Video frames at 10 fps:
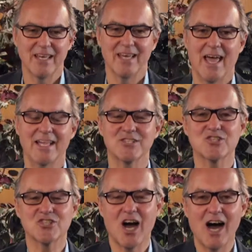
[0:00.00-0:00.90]
And
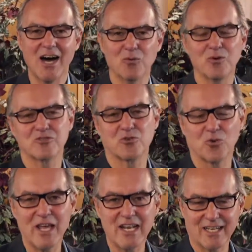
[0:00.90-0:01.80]
Scott was
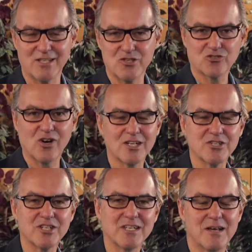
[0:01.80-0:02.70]
great at
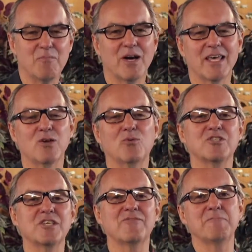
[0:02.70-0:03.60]
construction, but he
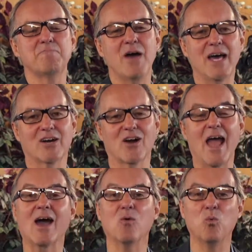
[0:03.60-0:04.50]
was even better
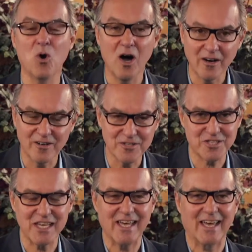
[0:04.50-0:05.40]
at water
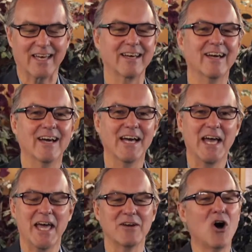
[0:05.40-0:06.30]
skiing.
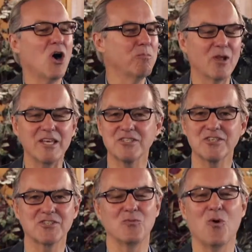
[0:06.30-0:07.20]
And of all
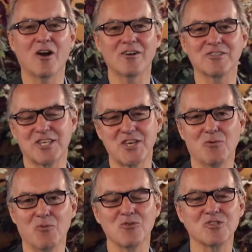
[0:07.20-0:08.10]
places to water ski
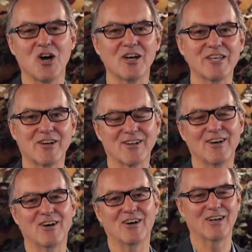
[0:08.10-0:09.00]
almost all year
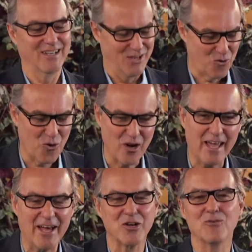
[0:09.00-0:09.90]
long,
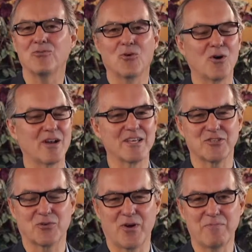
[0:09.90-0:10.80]
Orlando, Florida is a
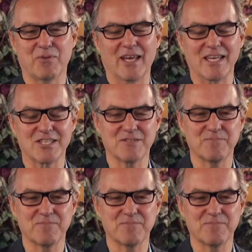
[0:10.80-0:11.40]
great place.